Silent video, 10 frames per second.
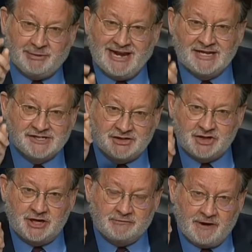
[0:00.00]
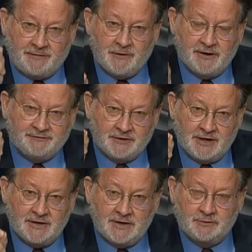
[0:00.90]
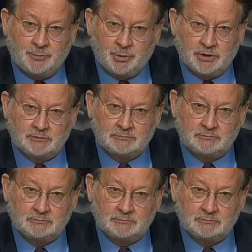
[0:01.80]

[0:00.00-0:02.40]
plans on January 3rd after getting that report?